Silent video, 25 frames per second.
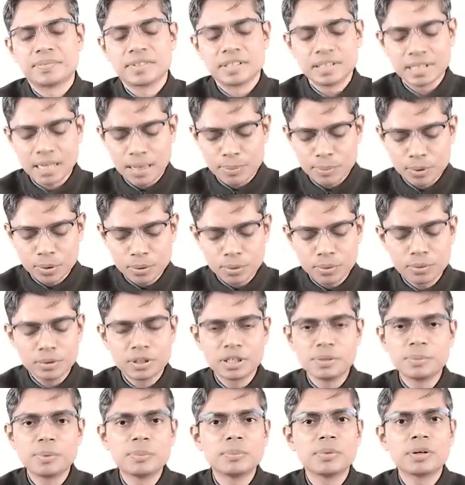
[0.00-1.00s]
you have to
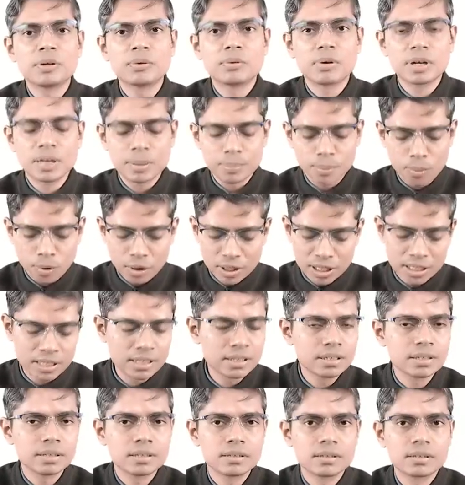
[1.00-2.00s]
remember one
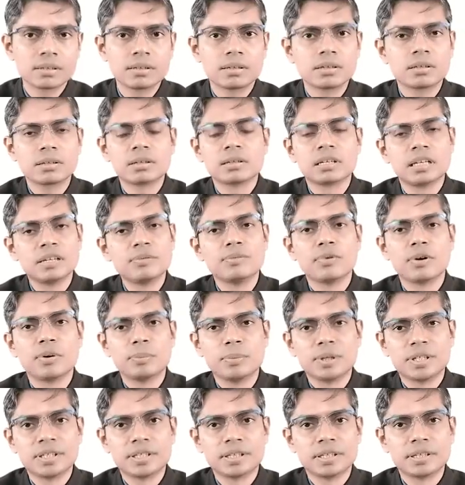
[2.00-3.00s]
important
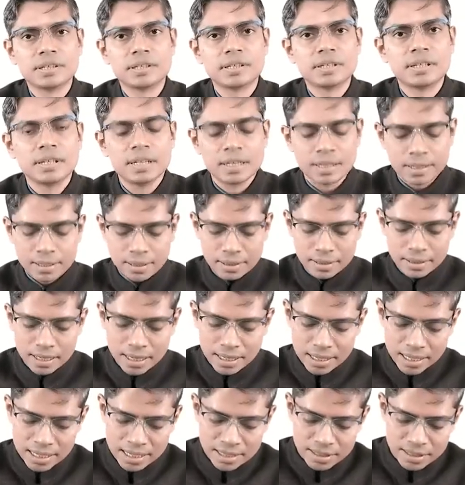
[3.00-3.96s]
information, that